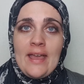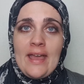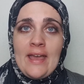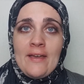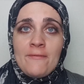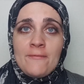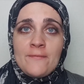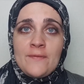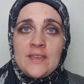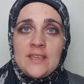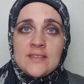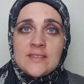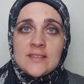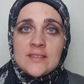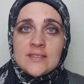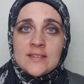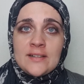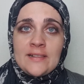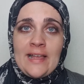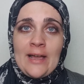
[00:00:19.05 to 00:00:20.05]
F
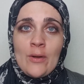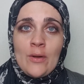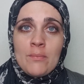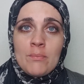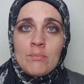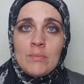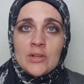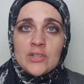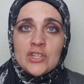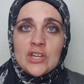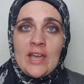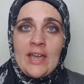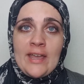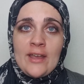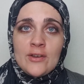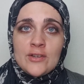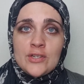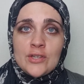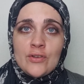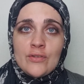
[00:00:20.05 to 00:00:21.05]
visas allow a much
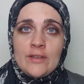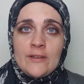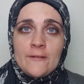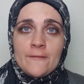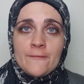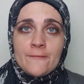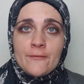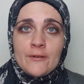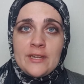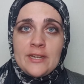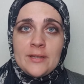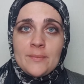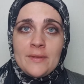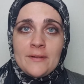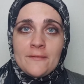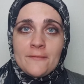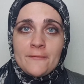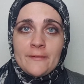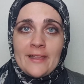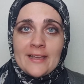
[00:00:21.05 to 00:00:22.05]
higher degree of freedom
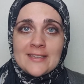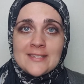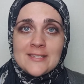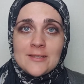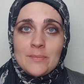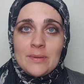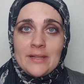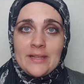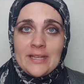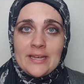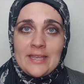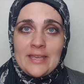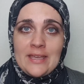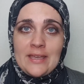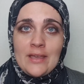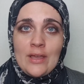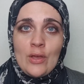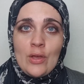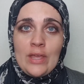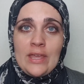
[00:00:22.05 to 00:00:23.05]
and
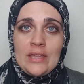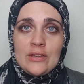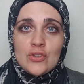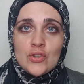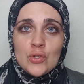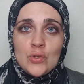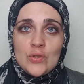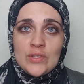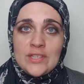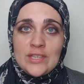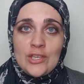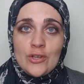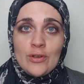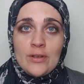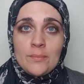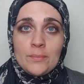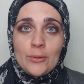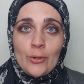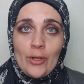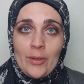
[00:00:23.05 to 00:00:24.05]
flexibility in choosing your
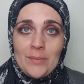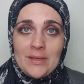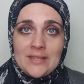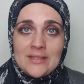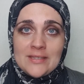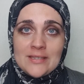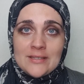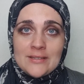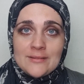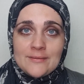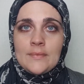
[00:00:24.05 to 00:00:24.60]
employment.